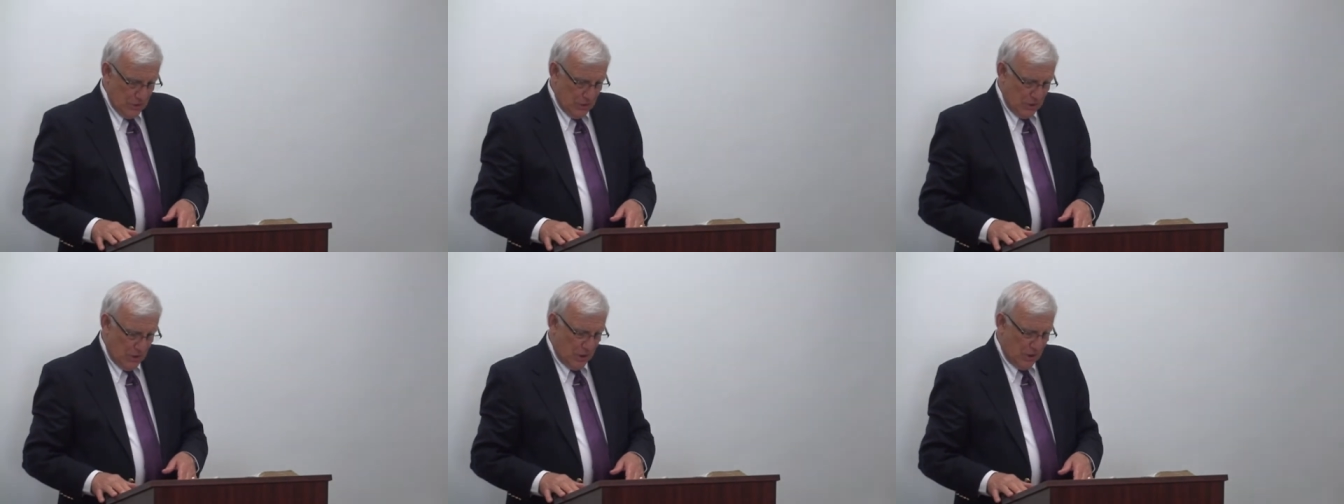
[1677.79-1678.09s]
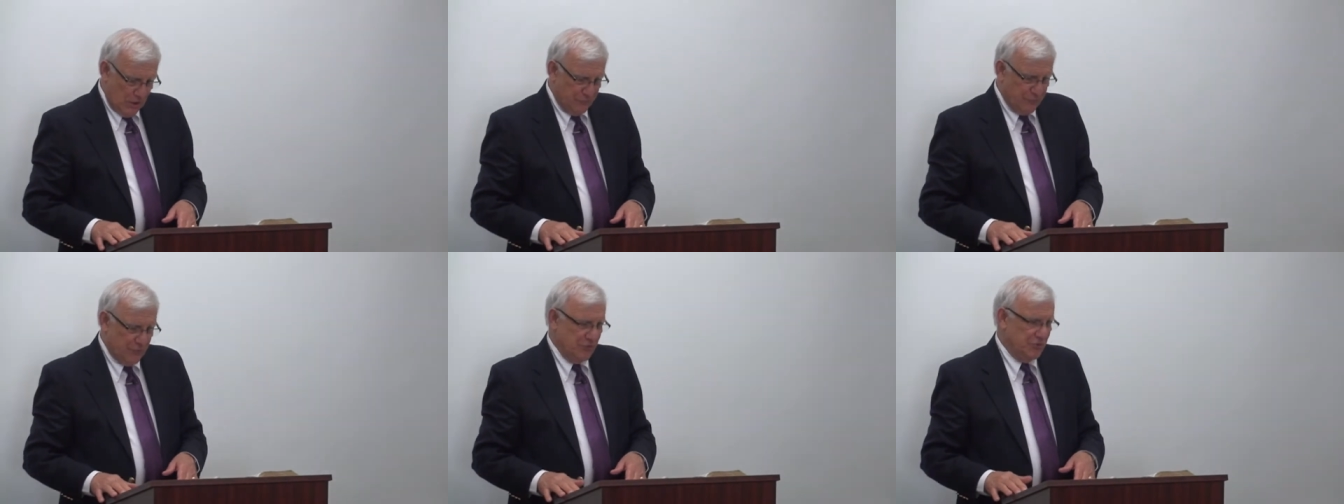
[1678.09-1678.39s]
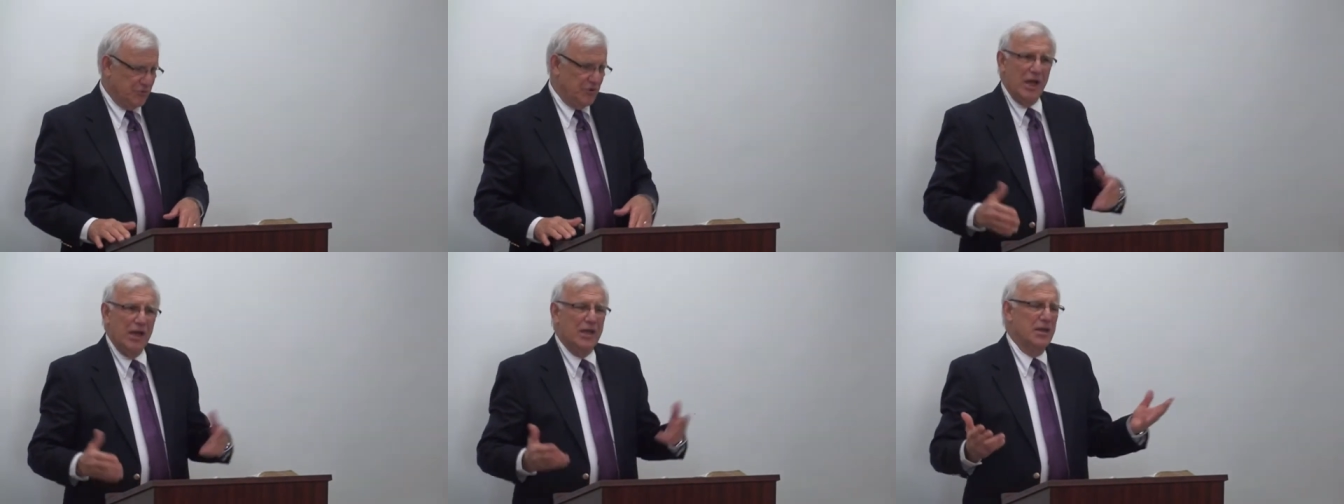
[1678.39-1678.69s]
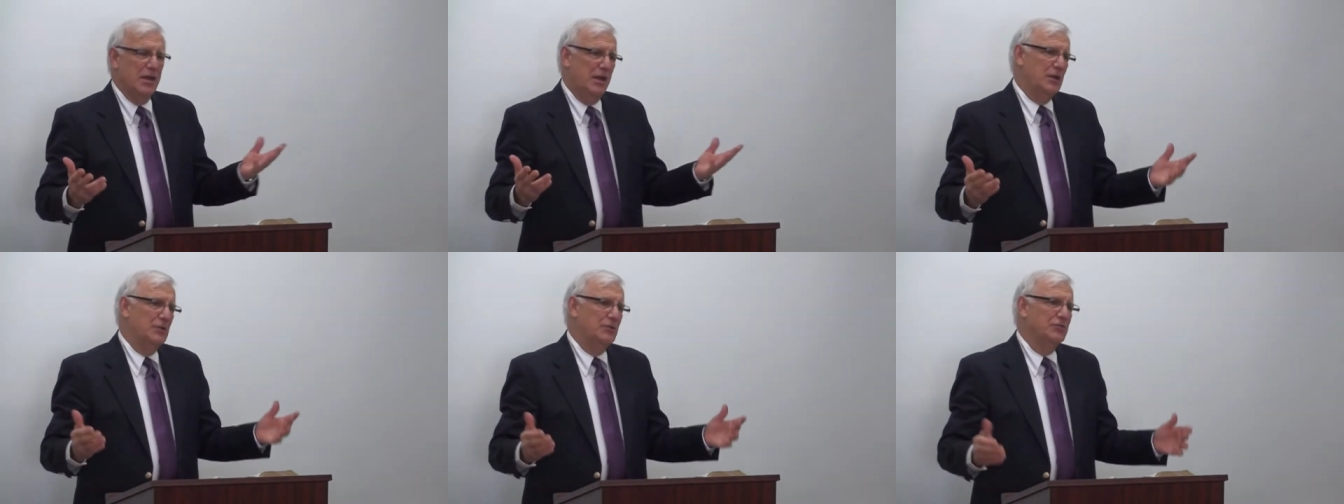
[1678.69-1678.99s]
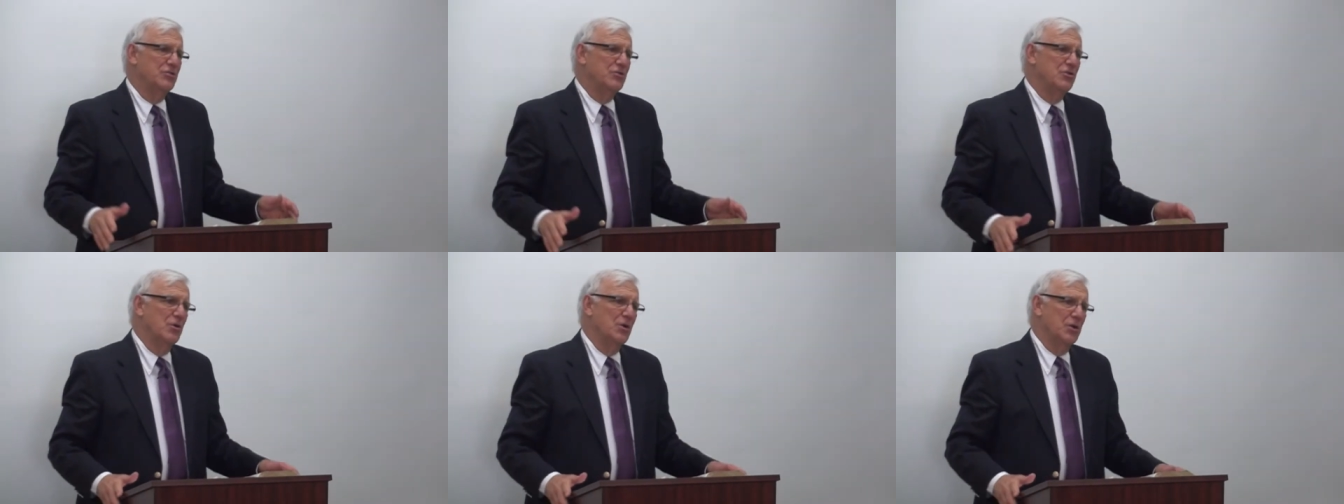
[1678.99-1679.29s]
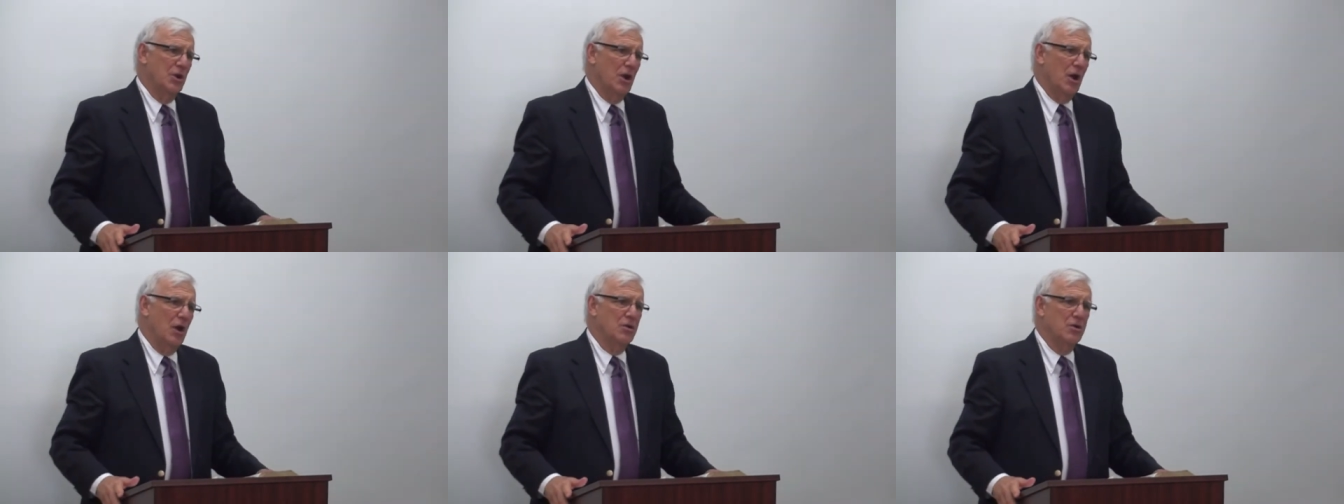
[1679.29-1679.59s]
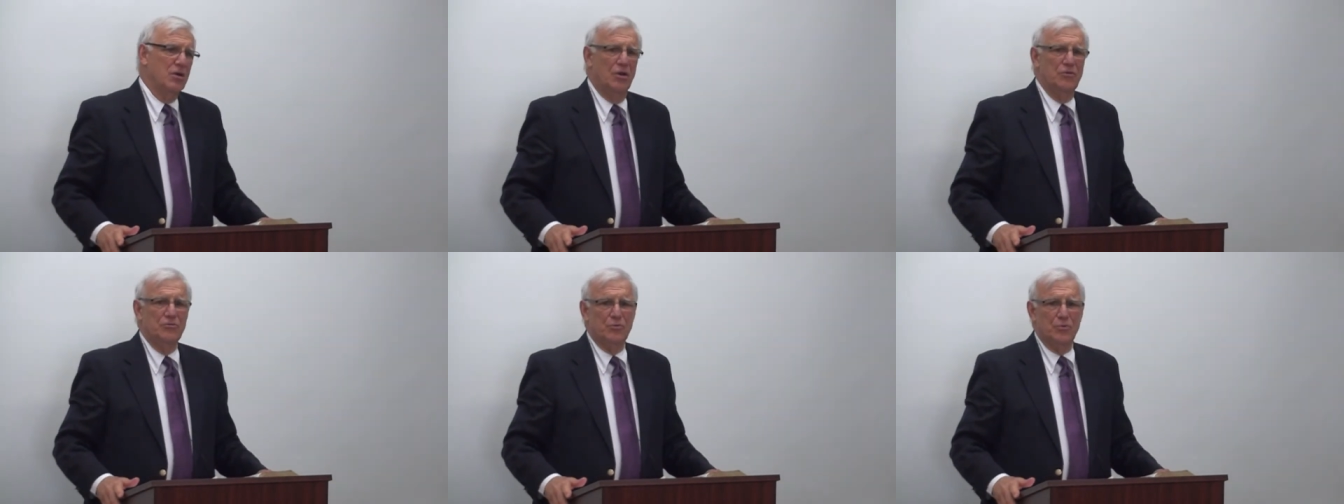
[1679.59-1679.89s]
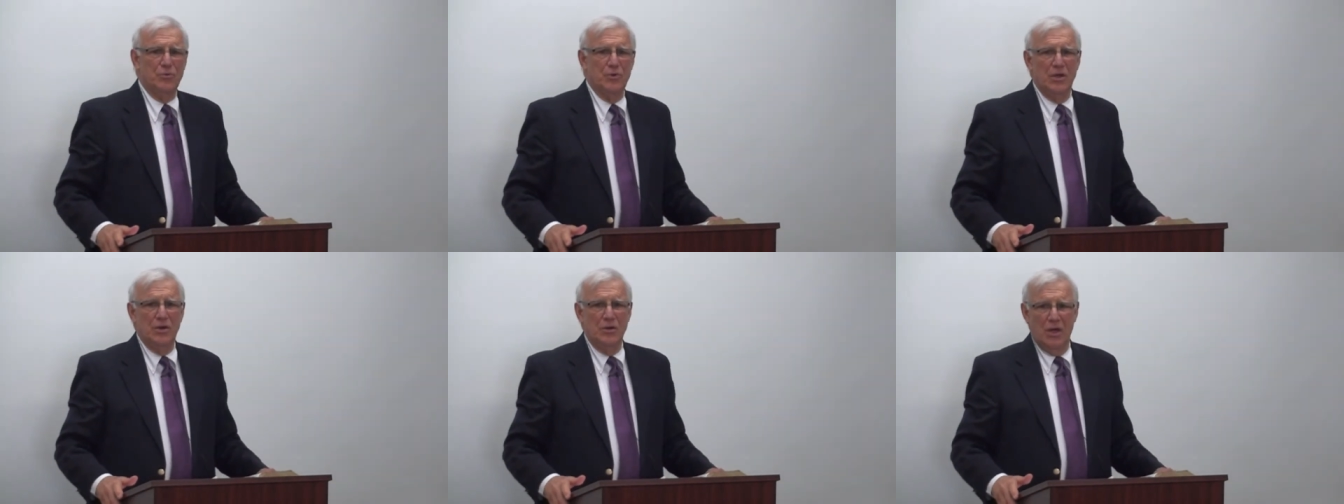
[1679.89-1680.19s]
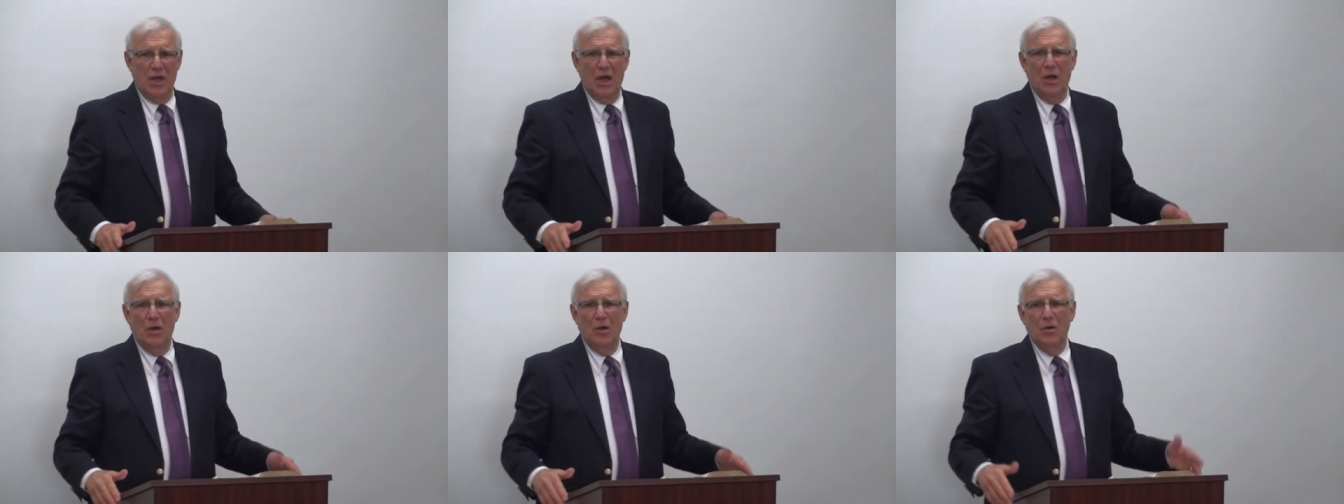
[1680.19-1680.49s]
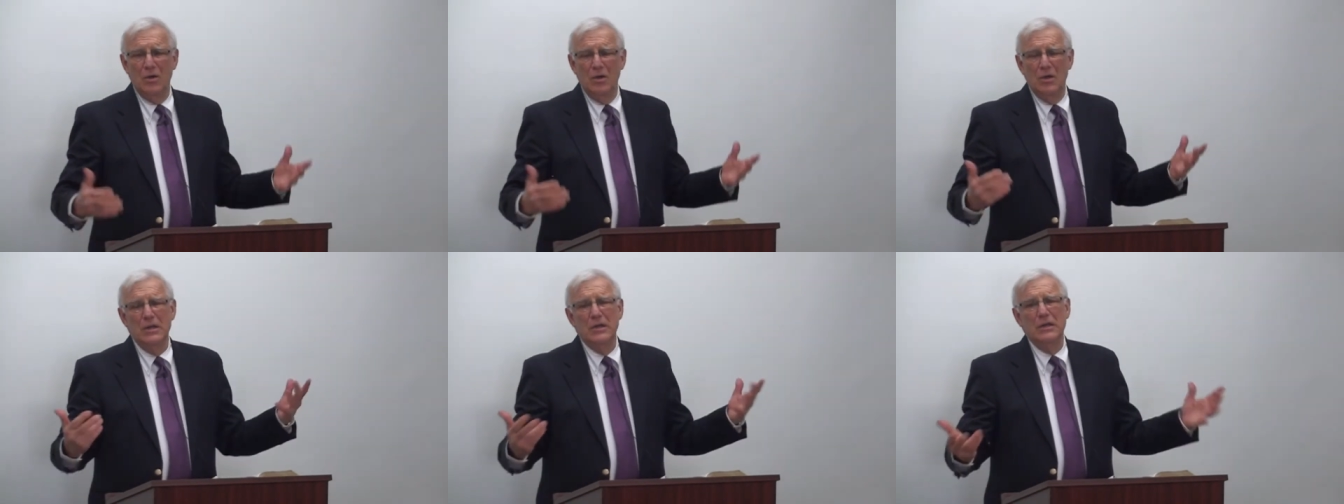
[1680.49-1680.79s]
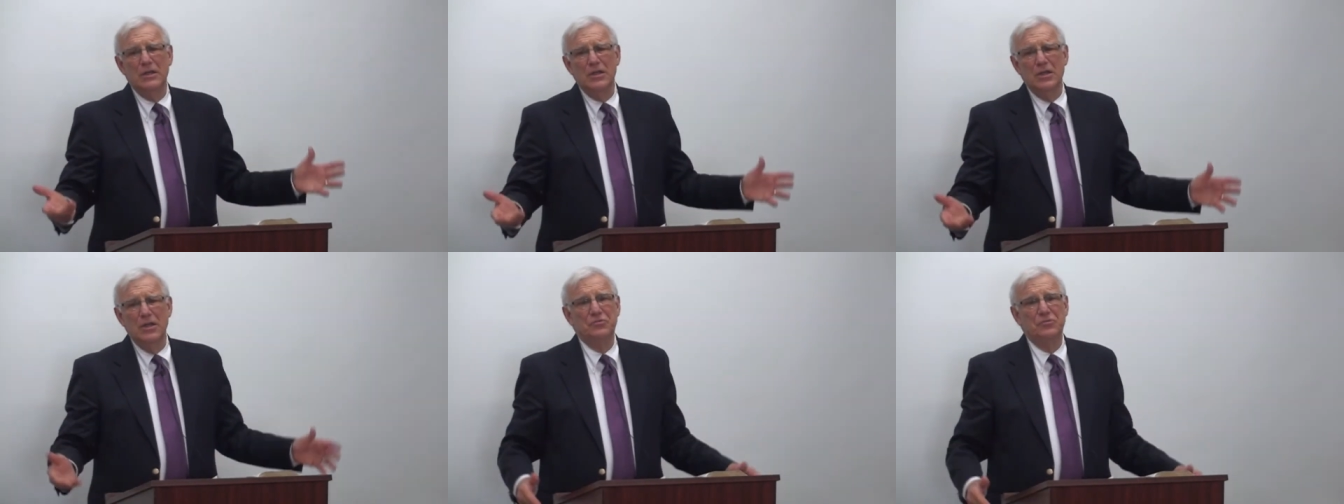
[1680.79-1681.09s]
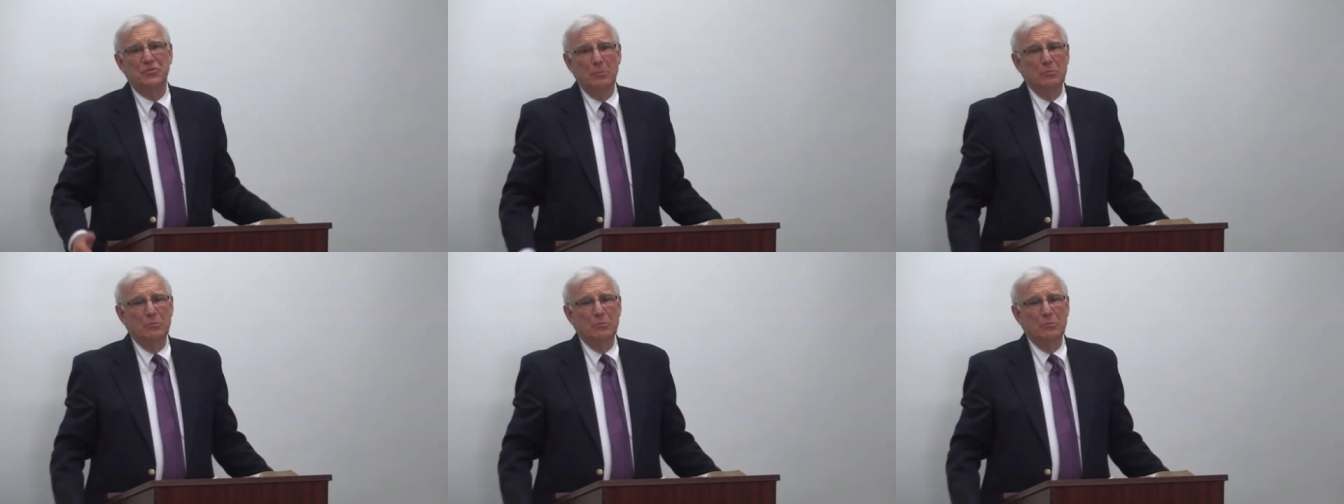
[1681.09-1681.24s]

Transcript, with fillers: uh, for decades here in our country and now gives